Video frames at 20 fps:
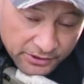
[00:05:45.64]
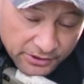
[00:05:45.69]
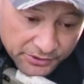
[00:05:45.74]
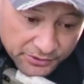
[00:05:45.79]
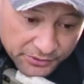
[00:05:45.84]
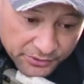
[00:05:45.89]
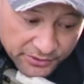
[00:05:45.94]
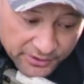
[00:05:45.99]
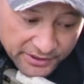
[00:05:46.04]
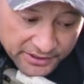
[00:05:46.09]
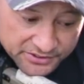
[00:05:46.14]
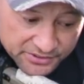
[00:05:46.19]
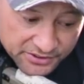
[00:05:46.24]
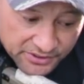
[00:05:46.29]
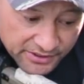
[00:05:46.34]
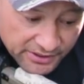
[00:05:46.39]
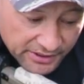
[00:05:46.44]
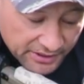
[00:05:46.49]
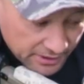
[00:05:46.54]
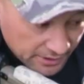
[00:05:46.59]
I do that
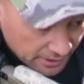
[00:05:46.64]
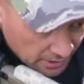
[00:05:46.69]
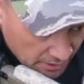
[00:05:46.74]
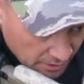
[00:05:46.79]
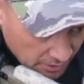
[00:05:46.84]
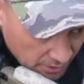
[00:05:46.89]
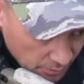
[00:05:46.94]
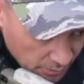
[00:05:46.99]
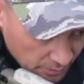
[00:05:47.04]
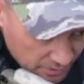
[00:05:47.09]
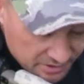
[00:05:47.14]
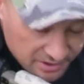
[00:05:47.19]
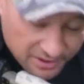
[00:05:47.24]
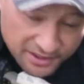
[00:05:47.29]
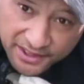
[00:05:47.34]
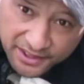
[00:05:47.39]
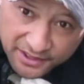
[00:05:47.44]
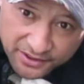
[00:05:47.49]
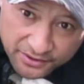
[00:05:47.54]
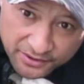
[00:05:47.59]
so that, once
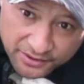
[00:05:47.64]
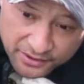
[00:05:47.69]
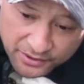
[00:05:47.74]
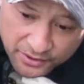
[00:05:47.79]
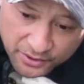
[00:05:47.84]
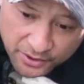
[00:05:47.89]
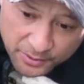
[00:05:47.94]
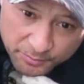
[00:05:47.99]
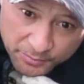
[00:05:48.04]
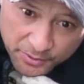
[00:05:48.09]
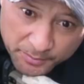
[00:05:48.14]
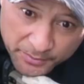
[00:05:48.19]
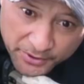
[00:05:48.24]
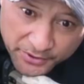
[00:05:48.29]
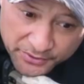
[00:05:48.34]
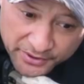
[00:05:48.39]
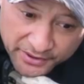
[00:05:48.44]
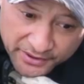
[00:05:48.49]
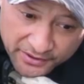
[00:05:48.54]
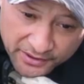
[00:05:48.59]
again, by
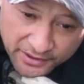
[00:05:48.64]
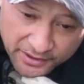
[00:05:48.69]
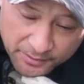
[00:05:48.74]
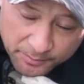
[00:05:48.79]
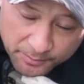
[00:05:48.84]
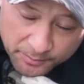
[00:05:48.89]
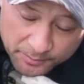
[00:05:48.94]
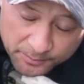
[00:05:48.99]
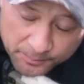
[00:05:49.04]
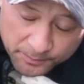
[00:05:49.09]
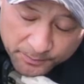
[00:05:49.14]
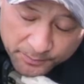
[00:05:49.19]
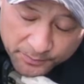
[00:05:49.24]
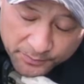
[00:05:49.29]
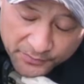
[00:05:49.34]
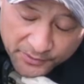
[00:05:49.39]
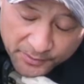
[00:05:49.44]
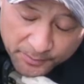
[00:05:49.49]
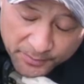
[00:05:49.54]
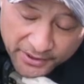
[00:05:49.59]
promoting the
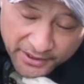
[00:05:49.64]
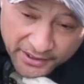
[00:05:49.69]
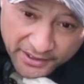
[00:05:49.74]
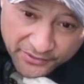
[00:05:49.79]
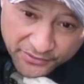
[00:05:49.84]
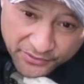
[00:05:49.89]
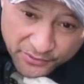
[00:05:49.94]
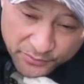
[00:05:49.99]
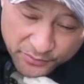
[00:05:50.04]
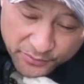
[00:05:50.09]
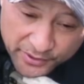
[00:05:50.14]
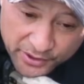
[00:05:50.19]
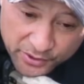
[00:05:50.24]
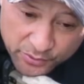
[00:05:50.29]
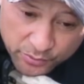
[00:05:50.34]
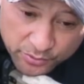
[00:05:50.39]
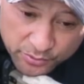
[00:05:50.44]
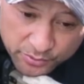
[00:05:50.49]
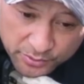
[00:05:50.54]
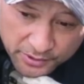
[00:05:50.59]
path of
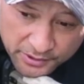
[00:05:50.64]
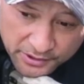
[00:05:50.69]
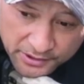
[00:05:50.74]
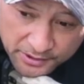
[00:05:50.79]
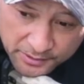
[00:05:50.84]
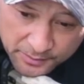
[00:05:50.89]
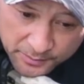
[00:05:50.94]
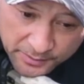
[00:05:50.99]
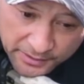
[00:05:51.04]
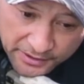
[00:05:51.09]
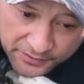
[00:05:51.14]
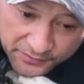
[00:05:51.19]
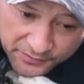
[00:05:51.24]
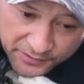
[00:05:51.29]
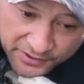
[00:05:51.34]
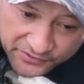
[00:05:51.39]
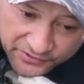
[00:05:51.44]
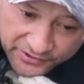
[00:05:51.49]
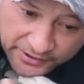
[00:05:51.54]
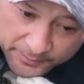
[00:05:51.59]
recoil,
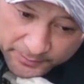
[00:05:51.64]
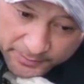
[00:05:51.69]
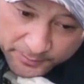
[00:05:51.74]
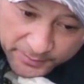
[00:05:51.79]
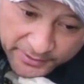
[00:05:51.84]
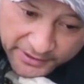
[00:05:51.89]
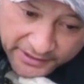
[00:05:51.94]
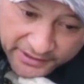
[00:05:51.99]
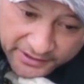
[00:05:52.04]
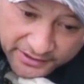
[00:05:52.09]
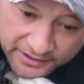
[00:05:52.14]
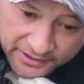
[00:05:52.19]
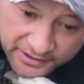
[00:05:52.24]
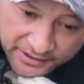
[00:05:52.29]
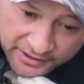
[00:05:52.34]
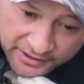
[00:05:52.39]
everything's coming back.